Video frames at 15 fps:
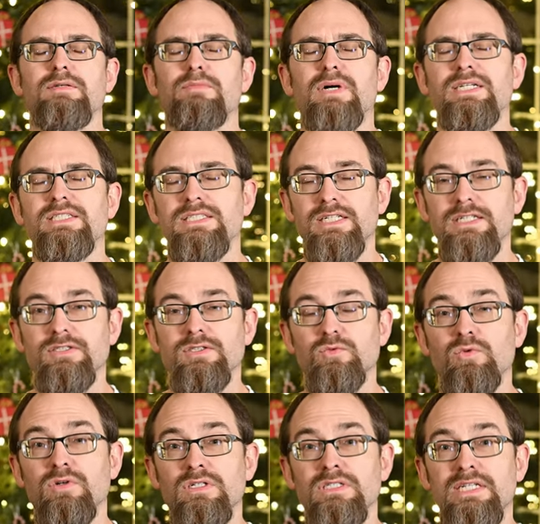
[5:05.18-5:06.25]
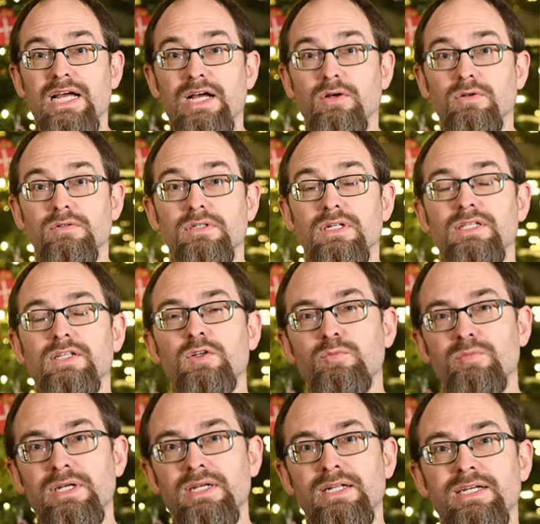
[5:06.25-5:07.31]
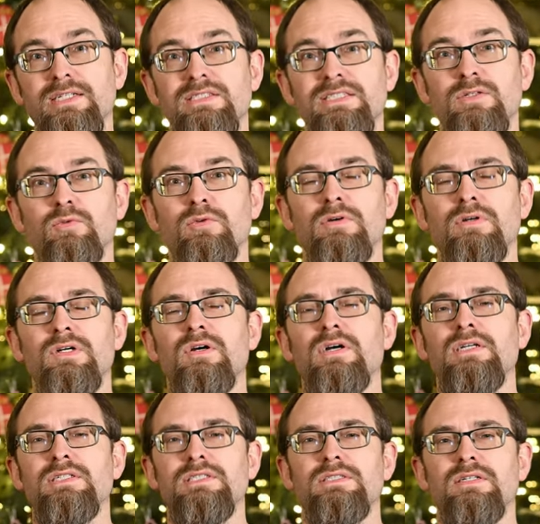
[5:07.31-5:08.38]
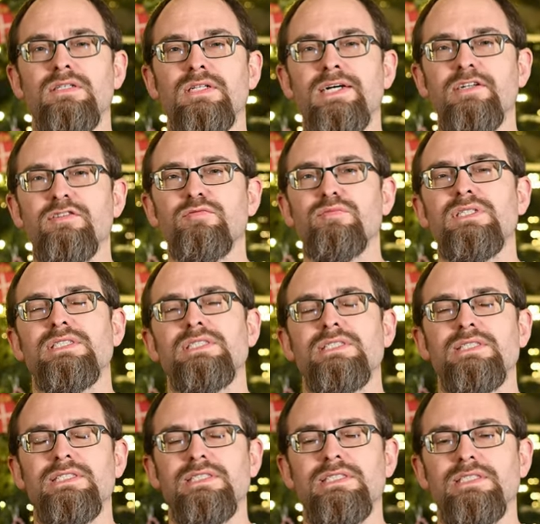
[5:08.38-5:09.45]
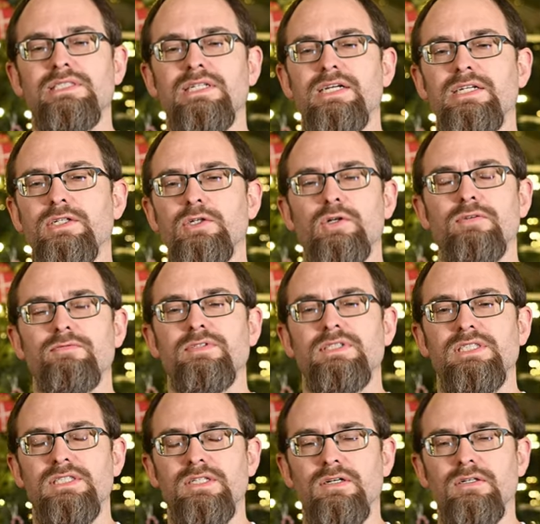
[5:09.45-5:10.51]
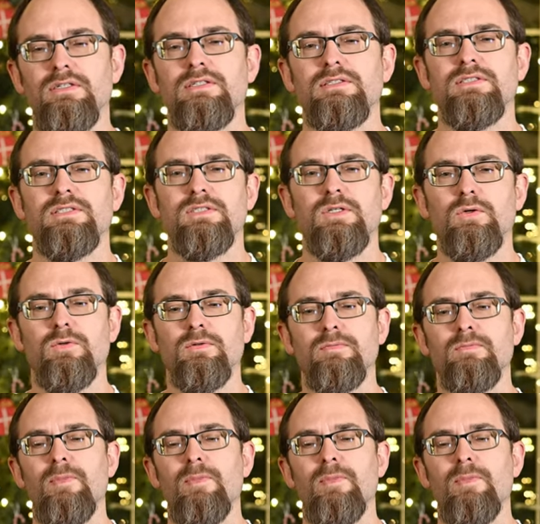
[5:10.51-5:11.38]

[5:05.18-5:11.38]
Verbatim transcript: my sales were down a little bit as they were across a lot of businesses that I know of this year. So